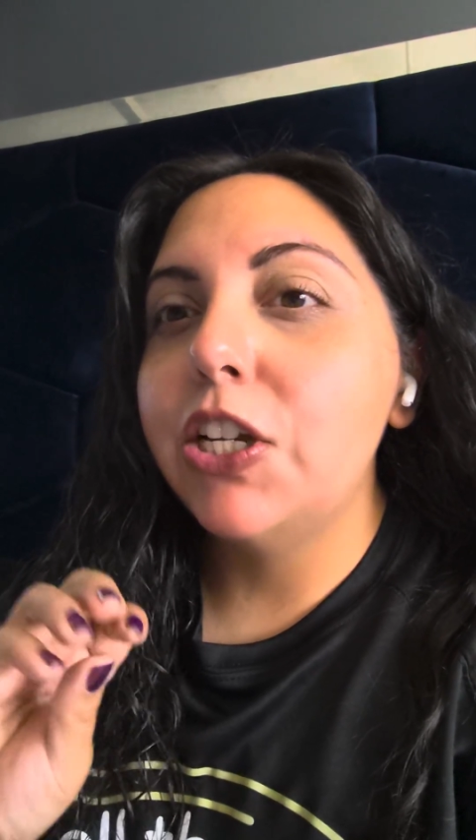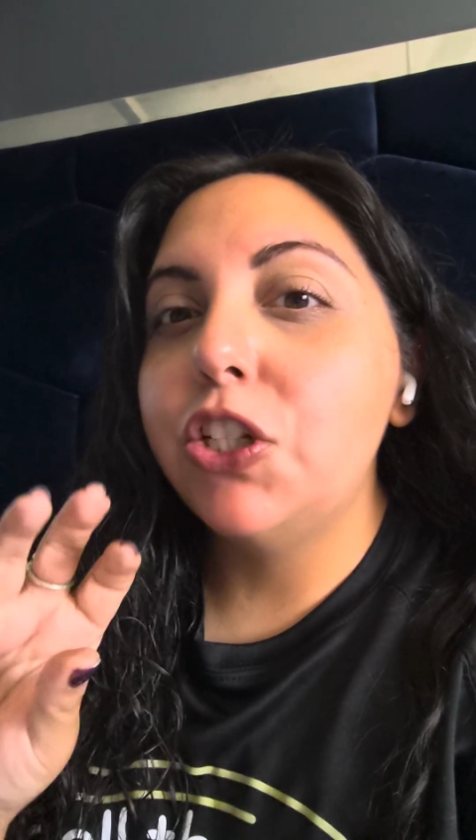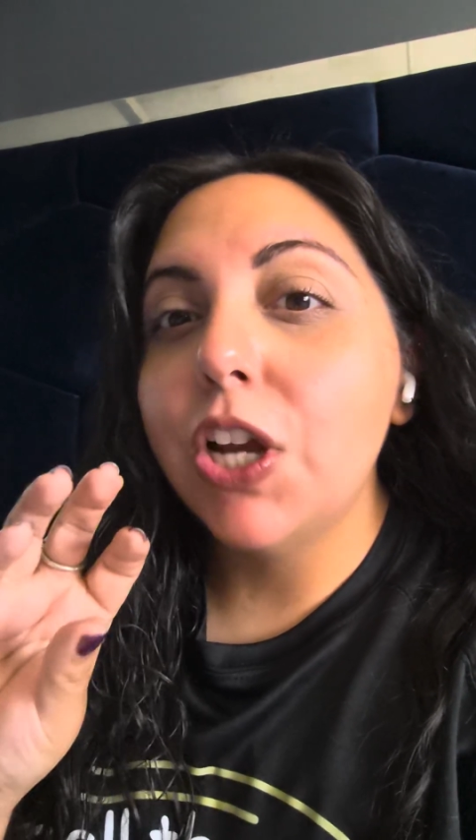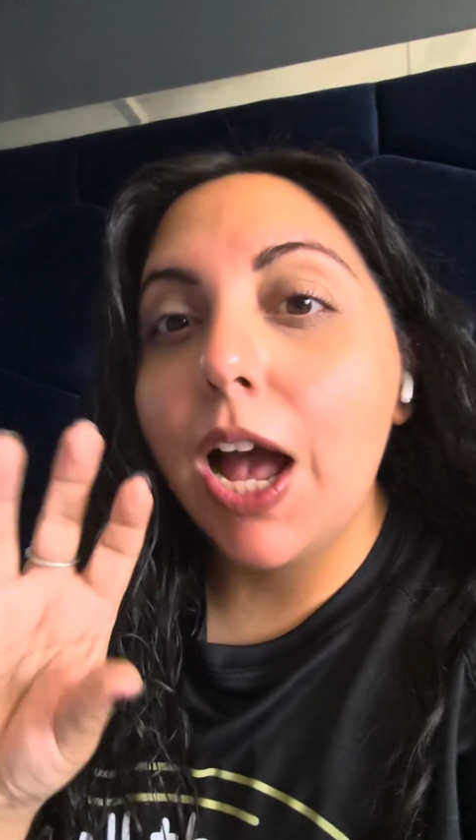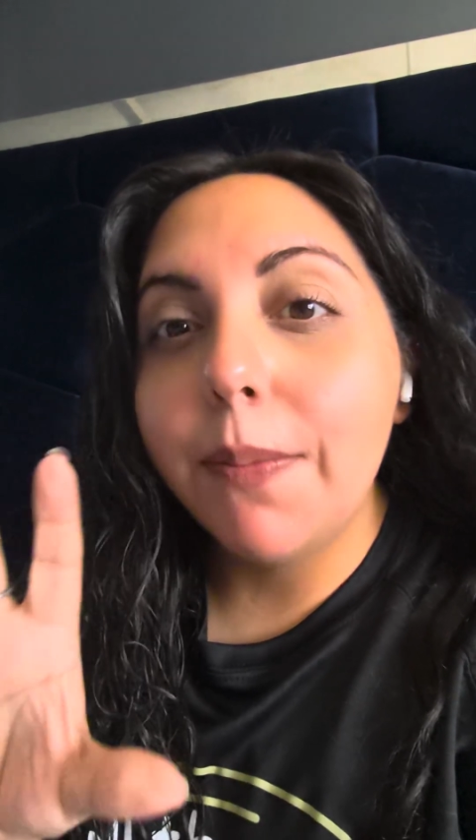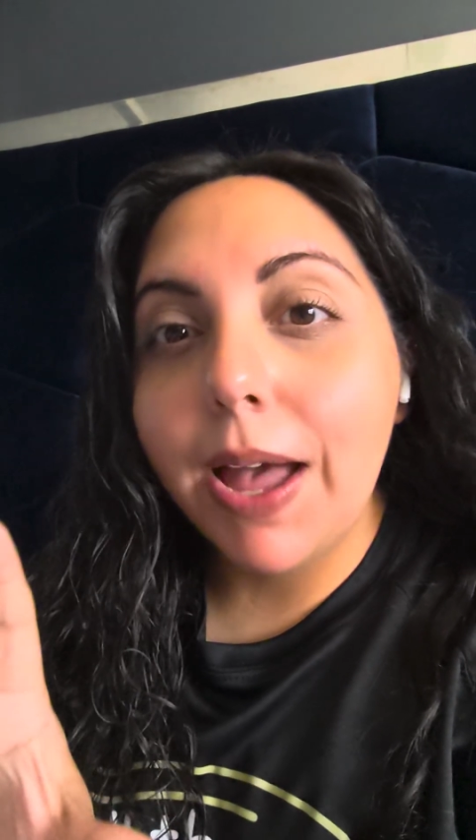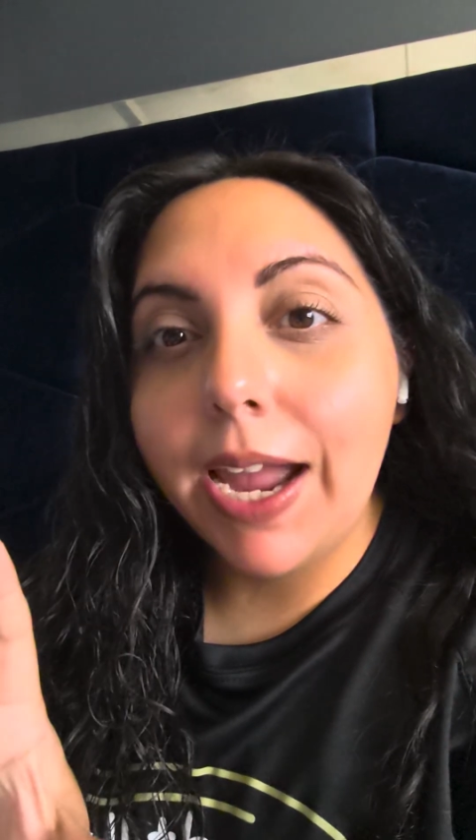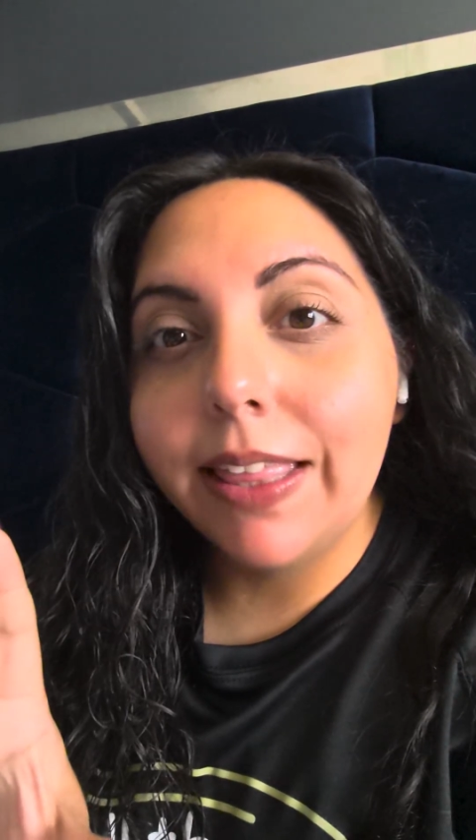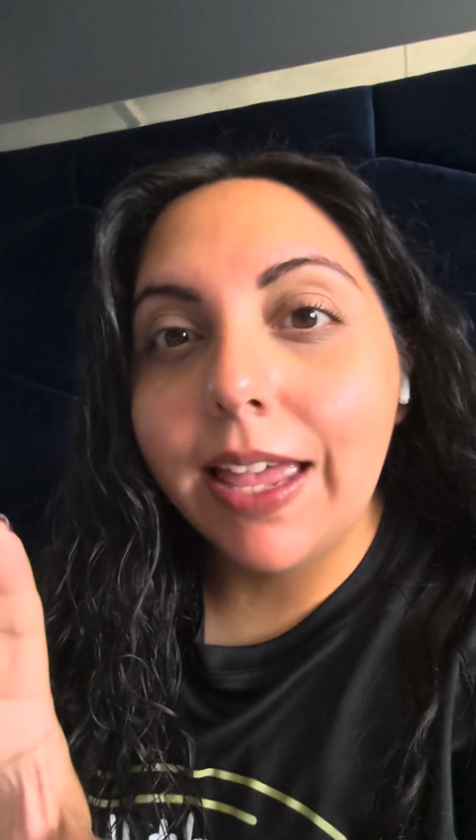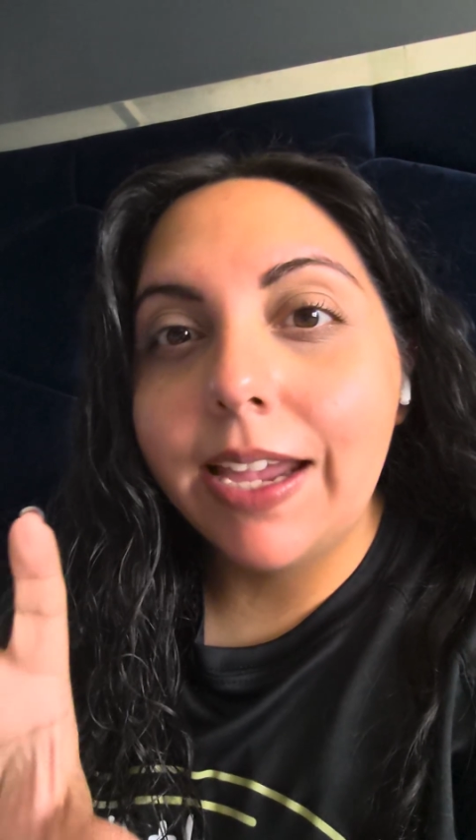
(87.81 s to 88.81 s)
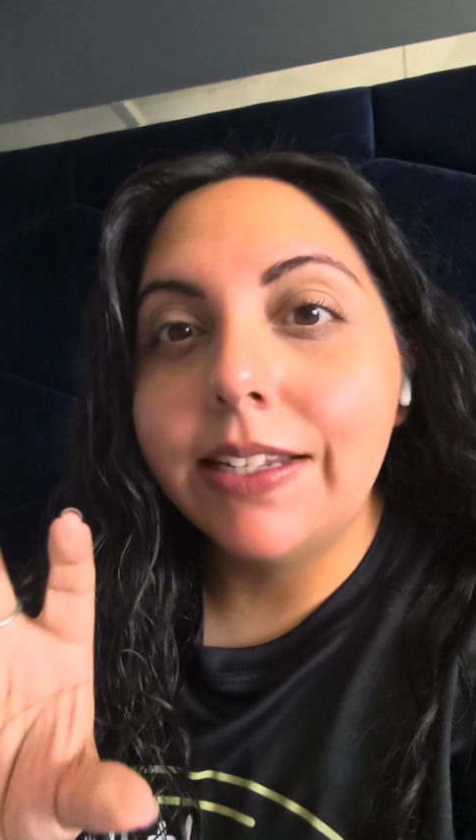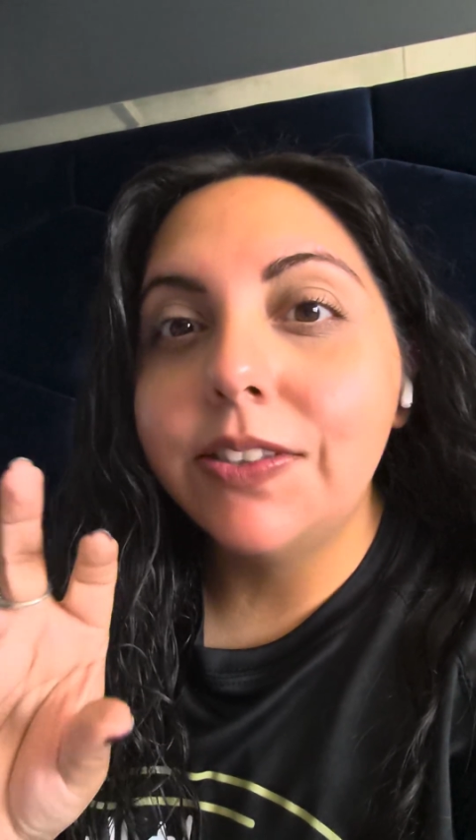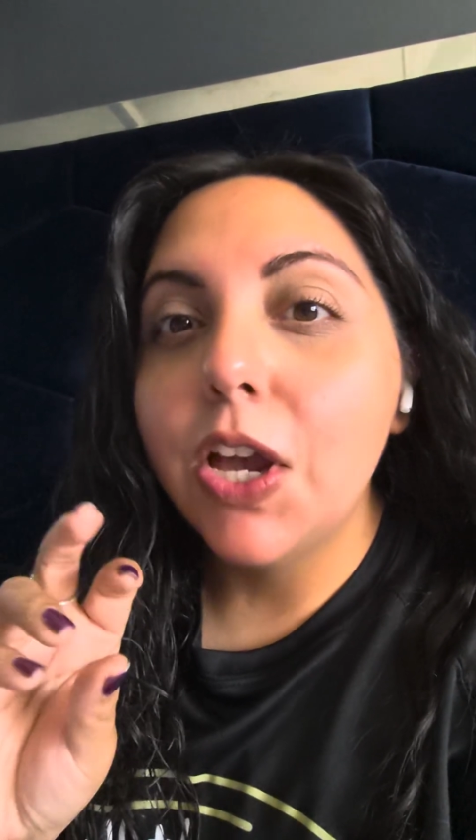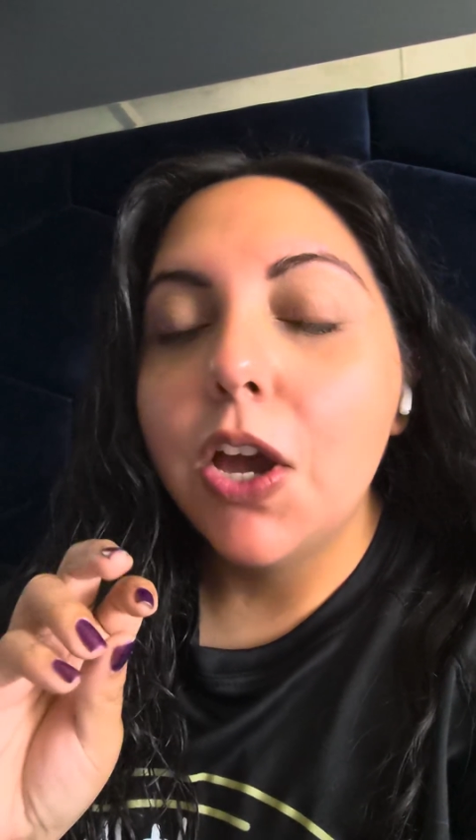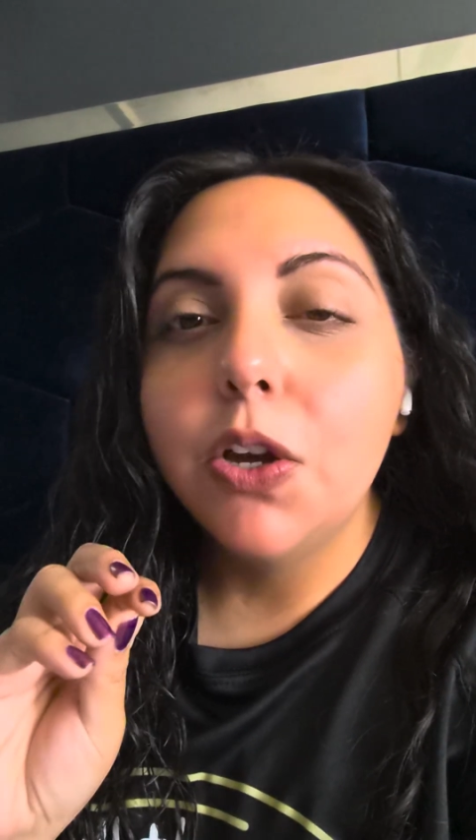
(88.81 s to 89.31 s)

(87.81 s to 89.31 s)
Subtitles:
job highlights,